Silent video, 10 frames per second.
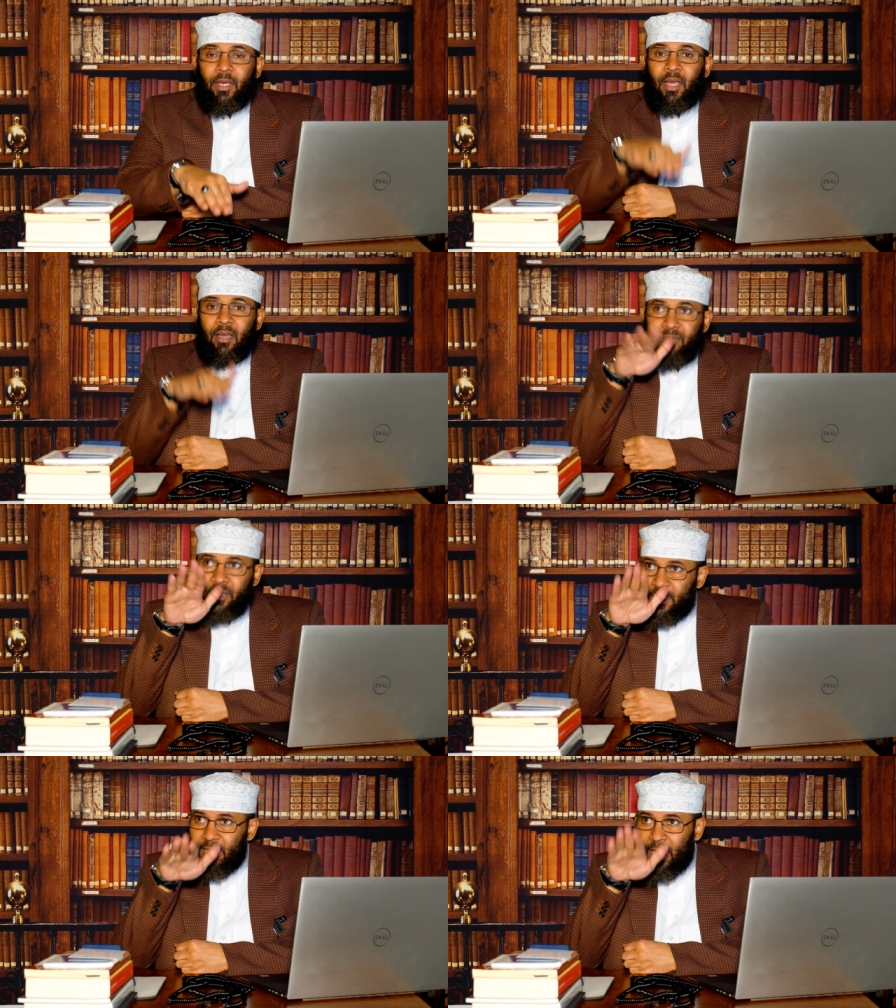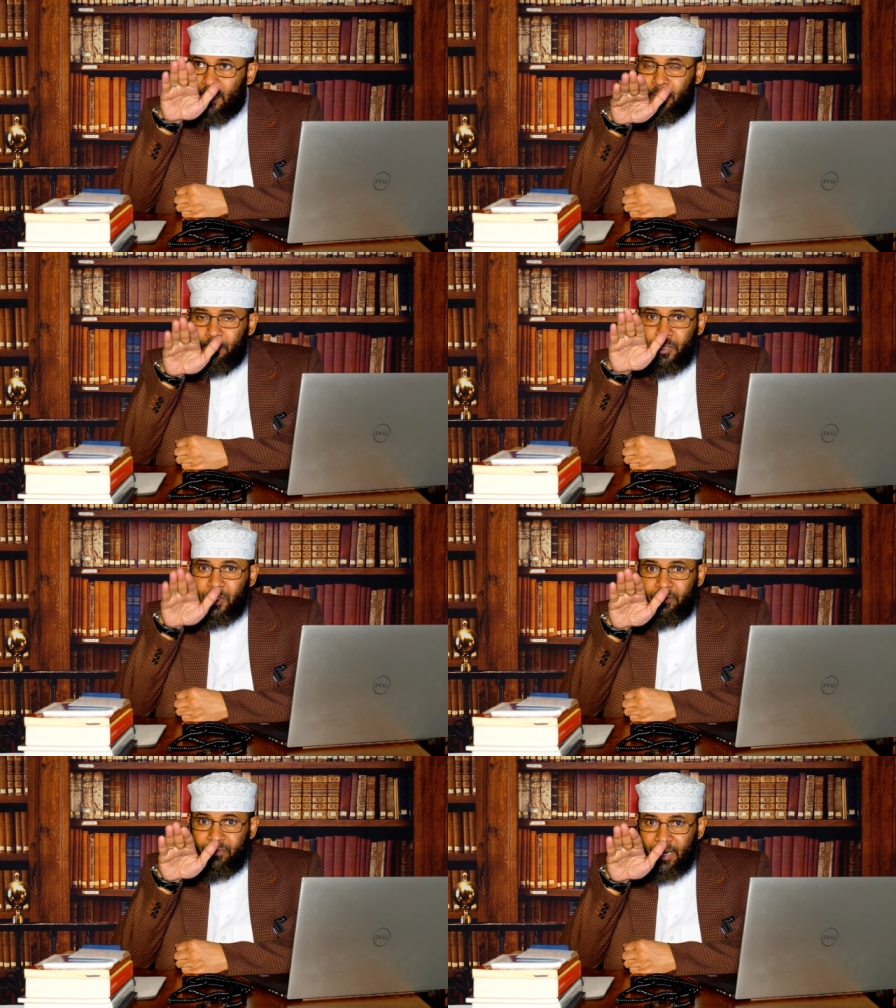every time the
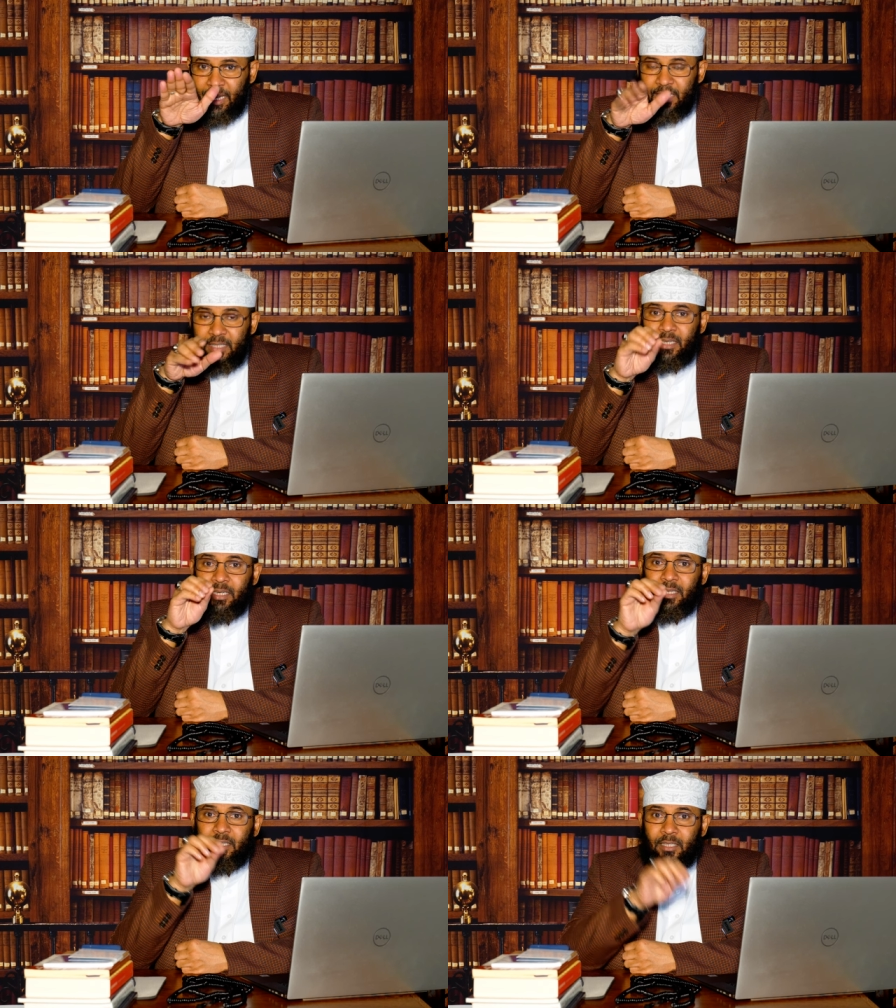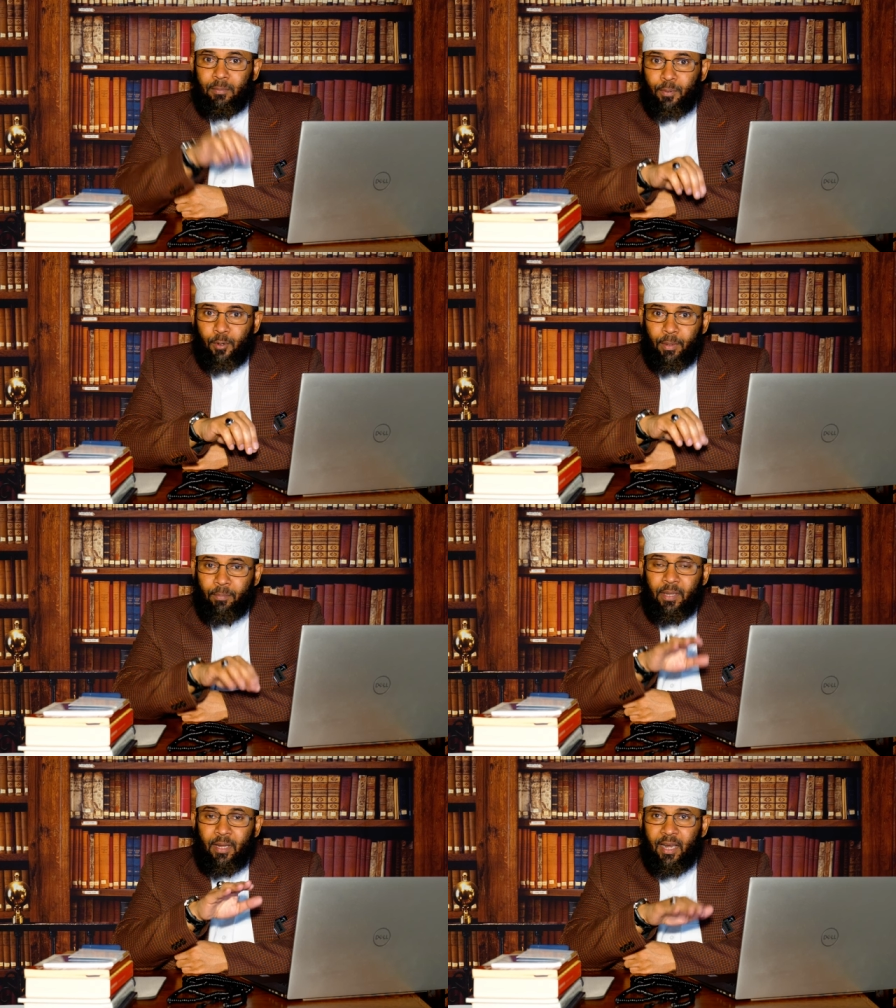pigeon flies there's a problem
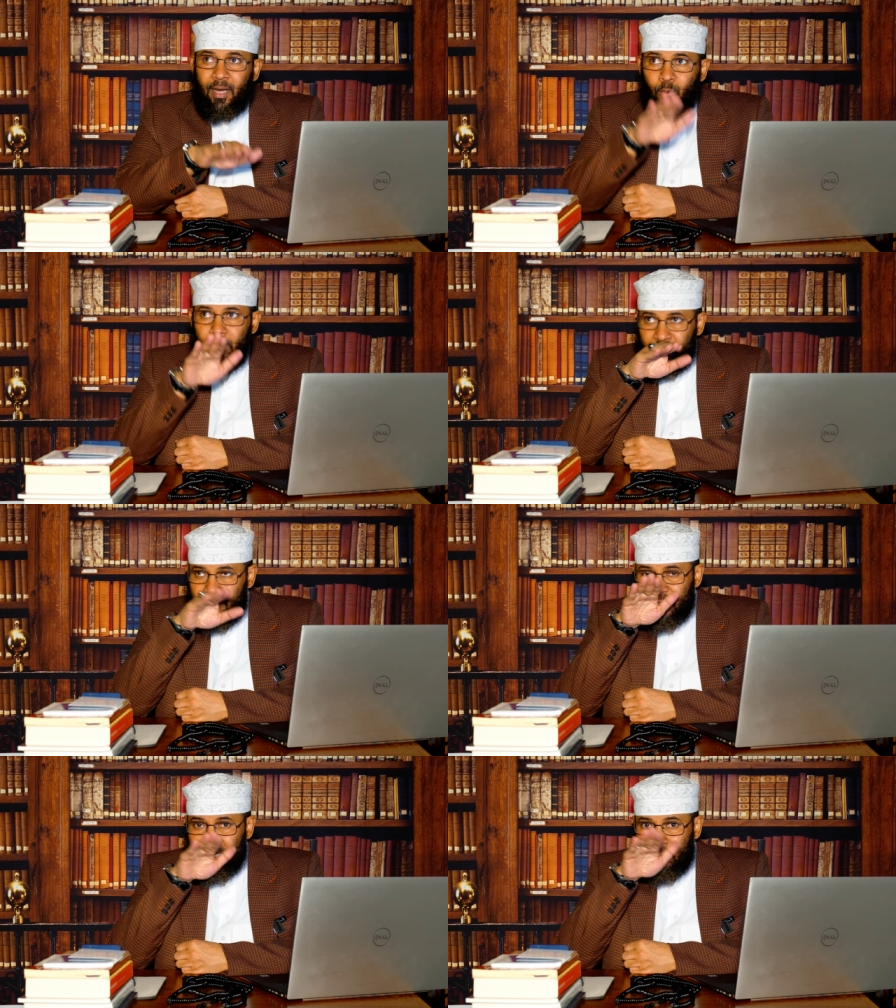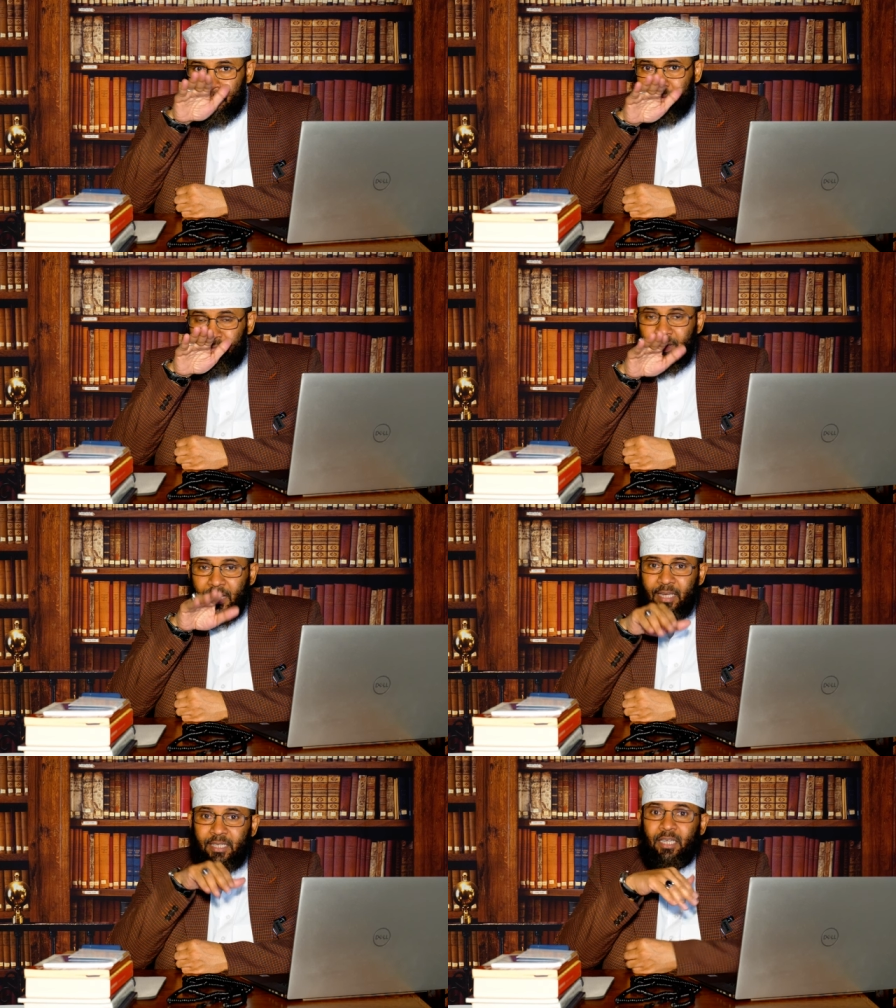now every time he
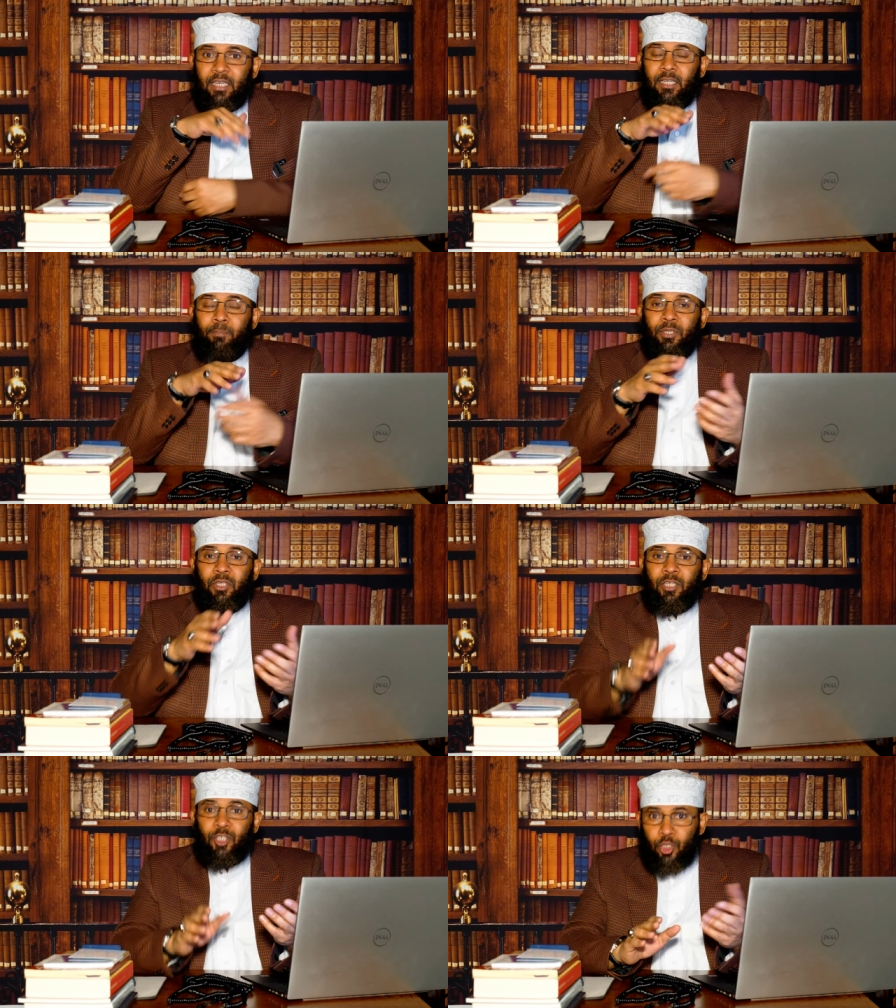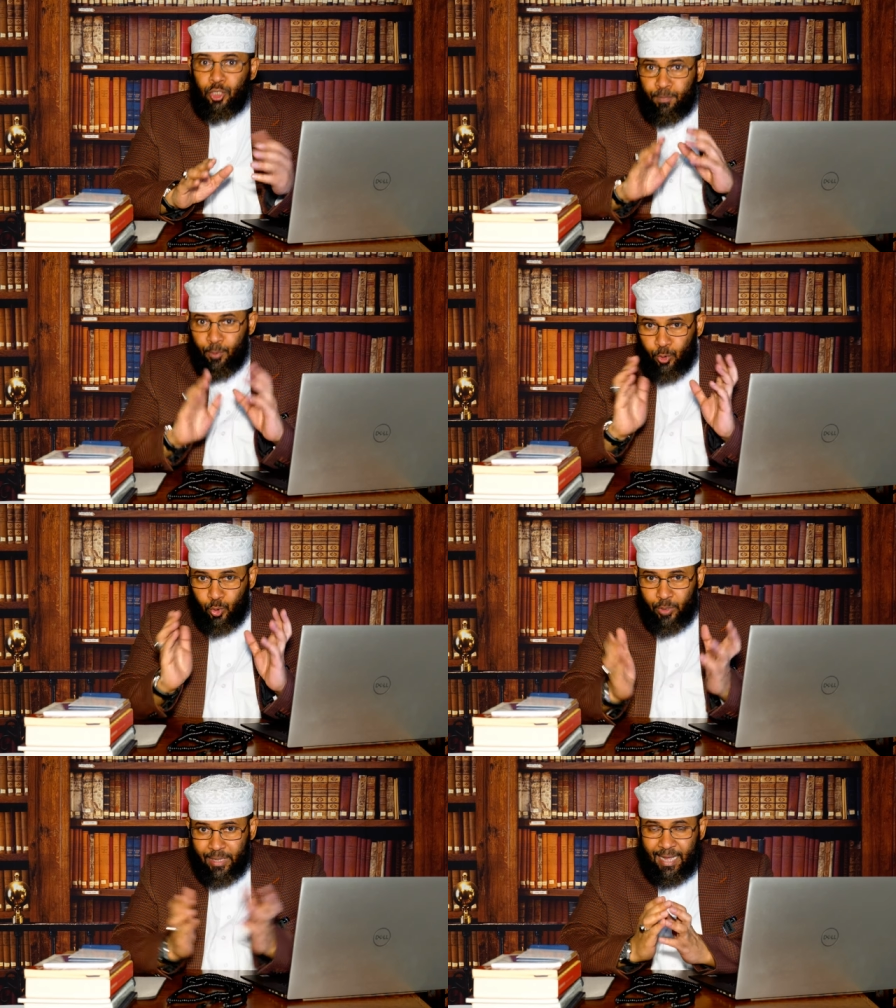flies the pigeon is exposed
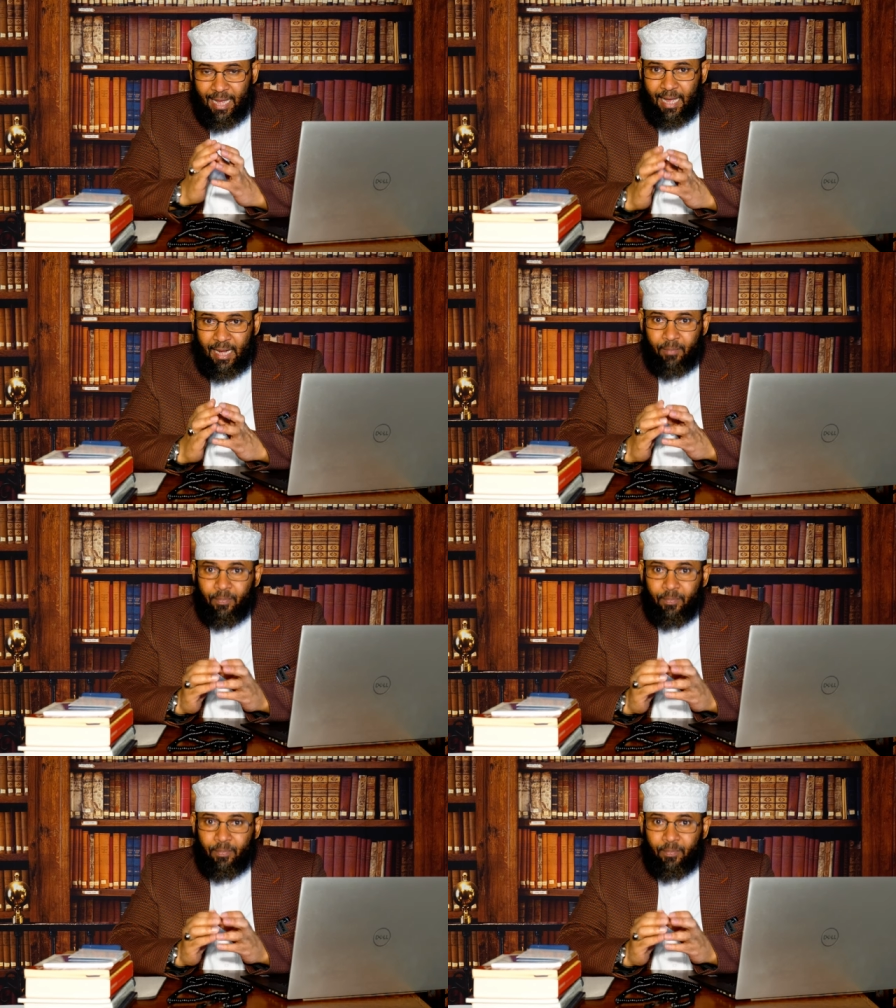to the air